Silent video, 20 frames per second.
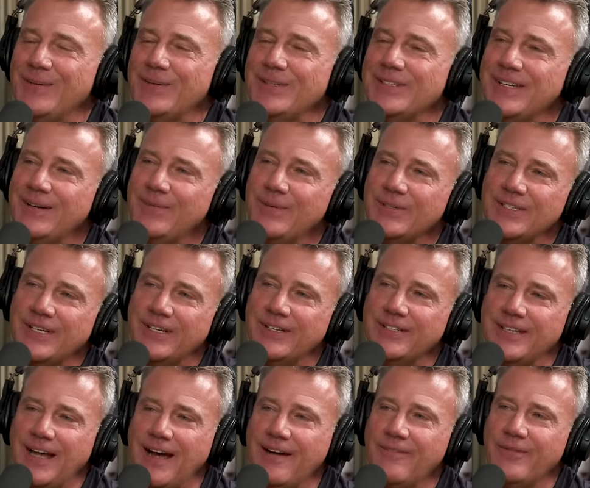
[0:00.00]
It was a
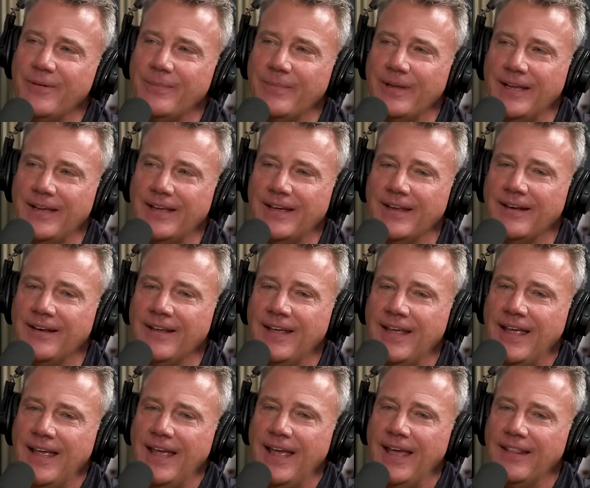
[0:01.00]
good time for me, and
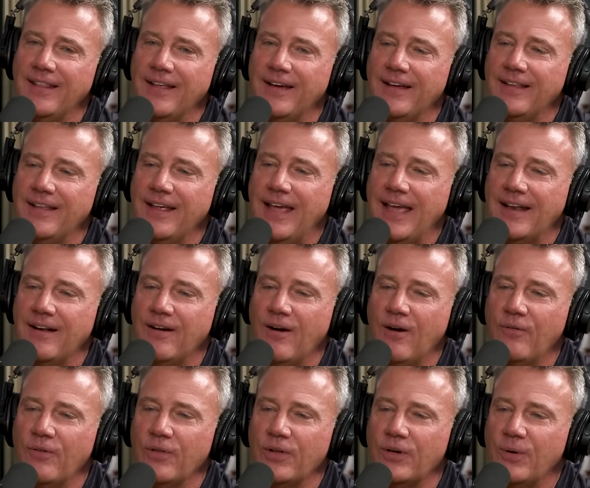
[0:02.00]

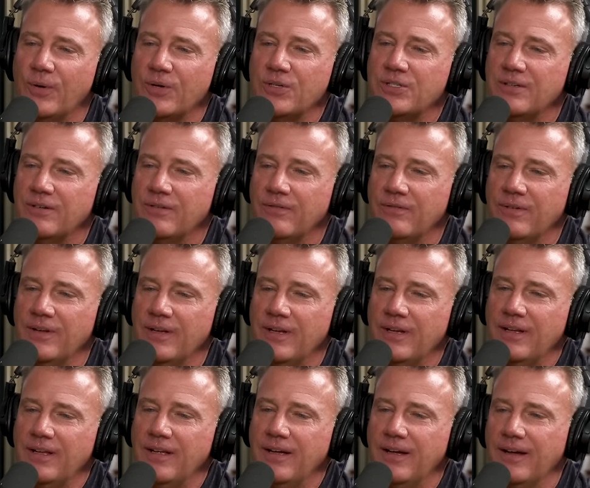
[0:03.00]
over the course of
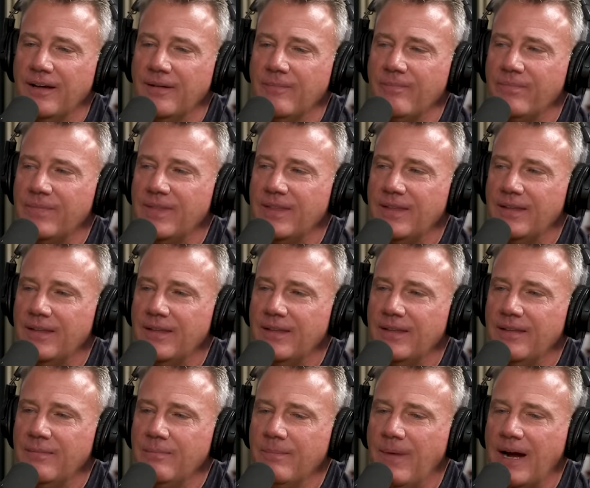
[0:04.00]

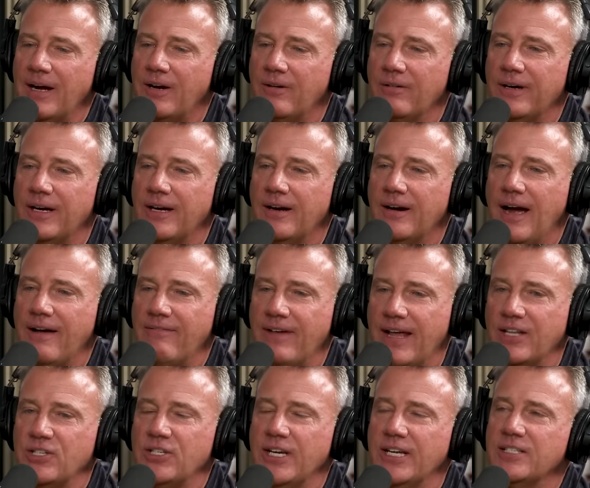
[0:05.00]
my career, I've
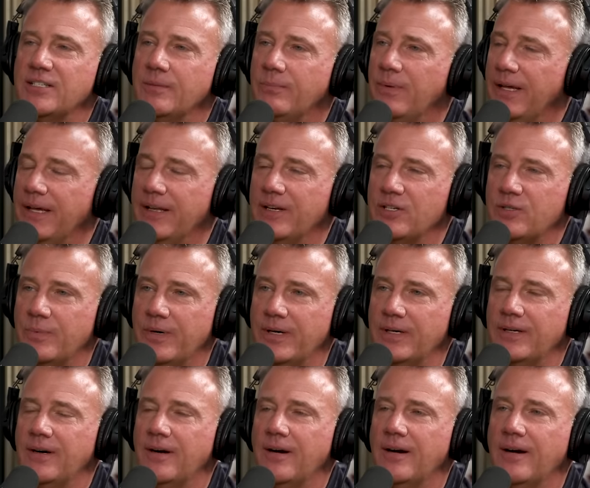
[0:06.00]
had a chance to play in a
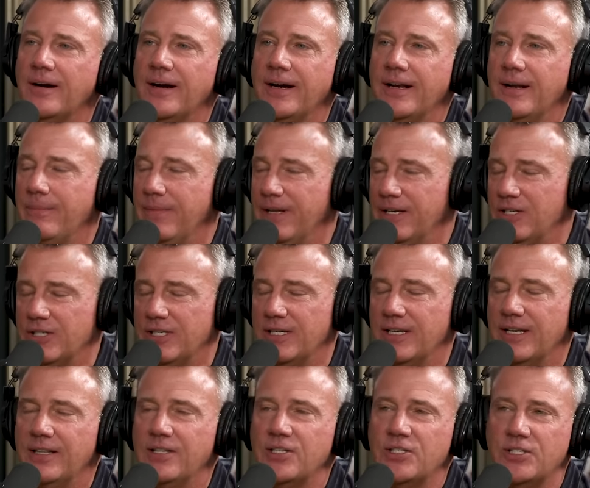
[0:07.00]
sprint car and a
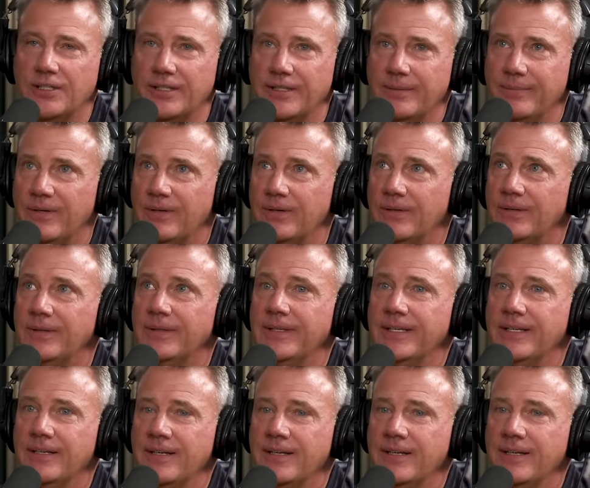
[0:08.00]
midget at the Chili Bowl